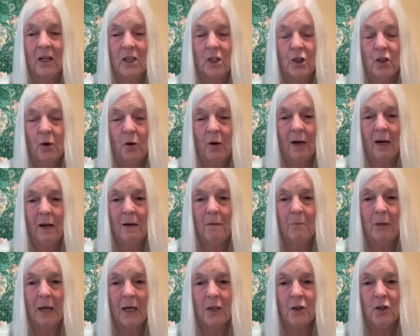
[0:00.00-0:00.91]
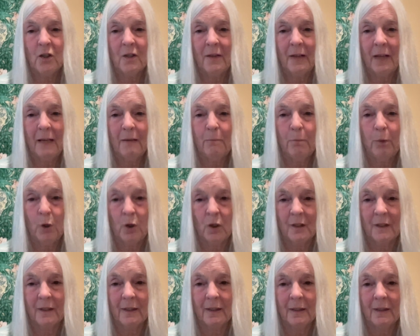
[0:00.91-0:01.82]
So I imagine that
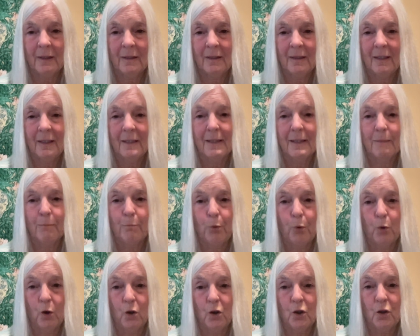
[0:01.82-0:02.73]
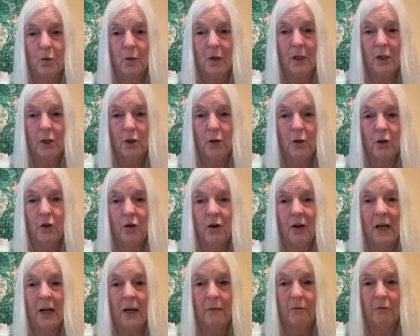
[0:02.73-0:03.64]
person. It's important to include your
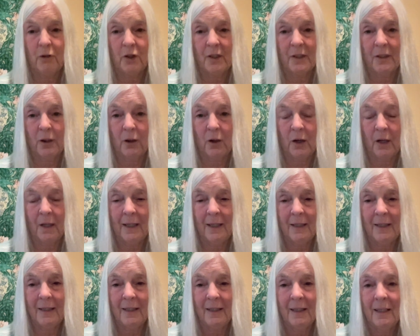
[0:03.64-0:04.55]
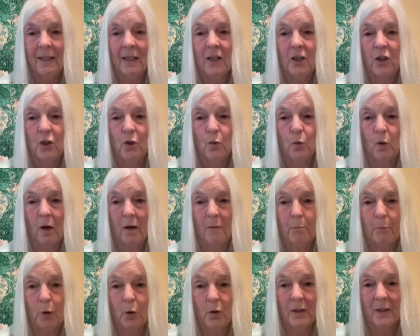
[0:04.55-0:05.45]
adversary. You want
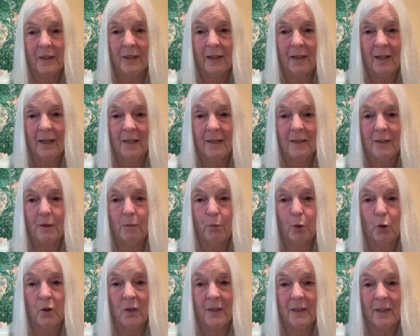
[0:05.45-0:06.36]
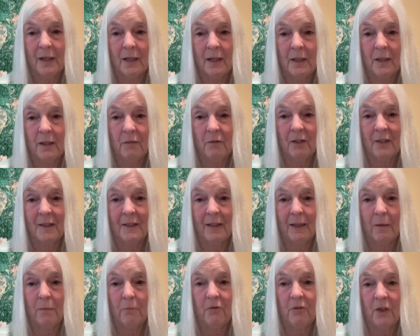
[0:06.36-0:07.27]
both sides. They're both sides of the
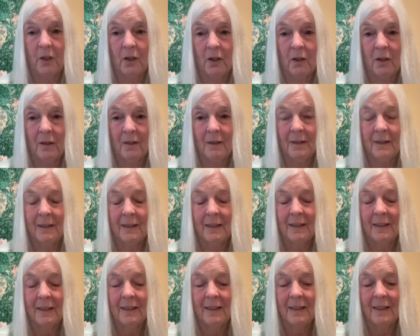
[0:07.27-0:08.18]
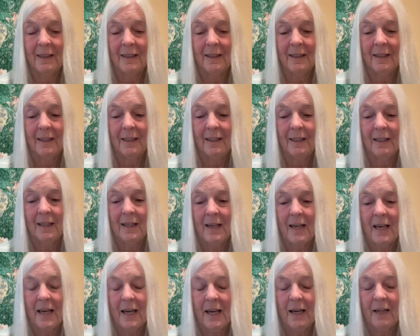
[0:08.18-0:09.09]
same fear.
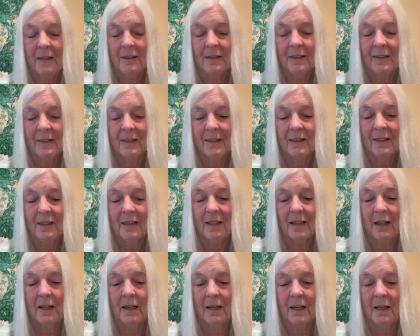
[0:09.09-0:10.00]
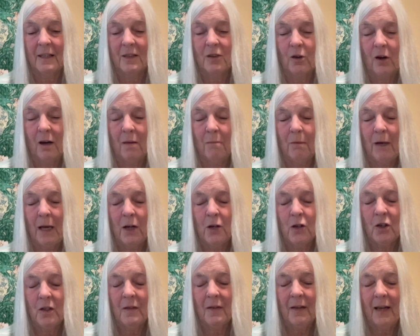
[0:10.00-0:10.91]
And so I
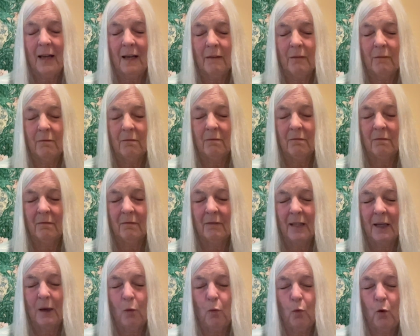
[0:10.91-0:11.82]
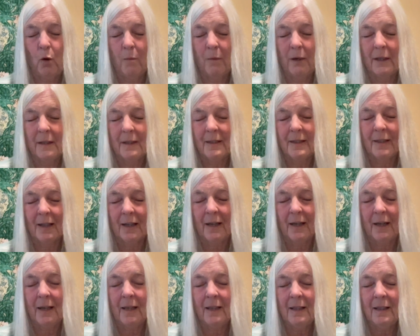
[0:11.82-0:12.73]
imagine that woman,
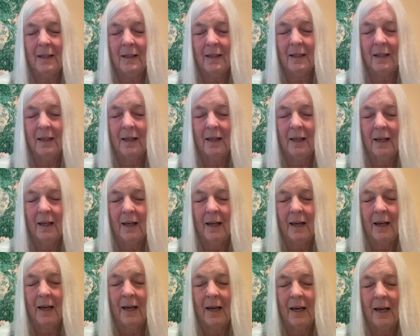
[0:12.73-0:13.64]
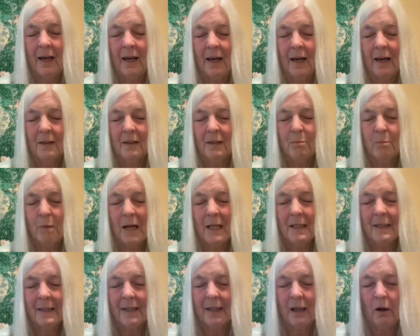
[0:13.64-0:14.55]
say, and
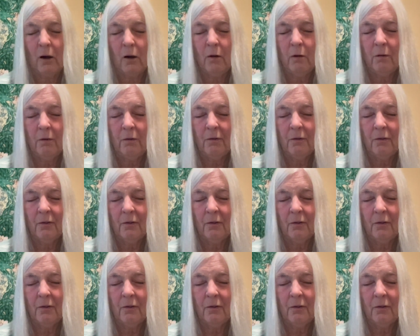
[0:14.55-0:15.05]
myself,